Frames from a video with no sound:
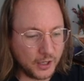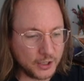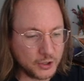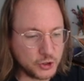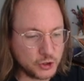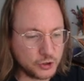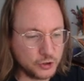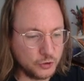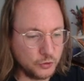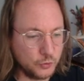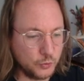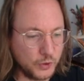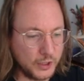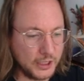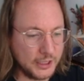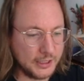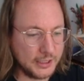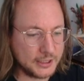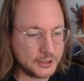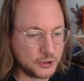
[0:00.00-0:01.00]
I should
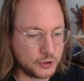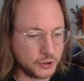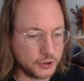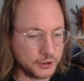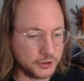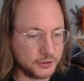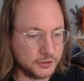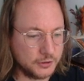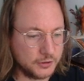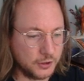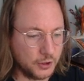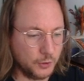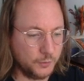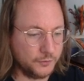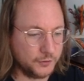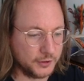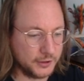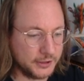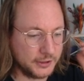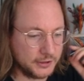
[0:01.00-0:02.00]
win this turn,
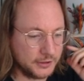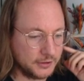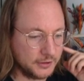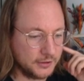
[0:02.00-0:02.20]
hopefully.